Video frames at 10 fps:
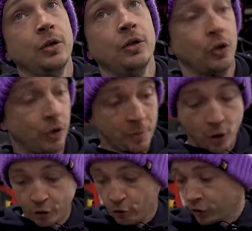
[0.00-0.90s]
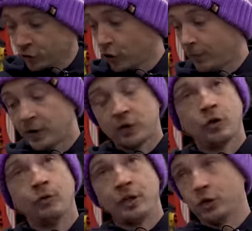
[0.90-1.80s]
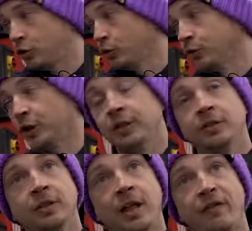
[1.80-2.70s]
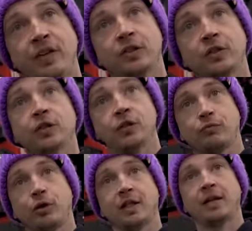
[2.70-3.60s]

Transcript: so the motocross shop that sold this to Jordan, if he decides to ride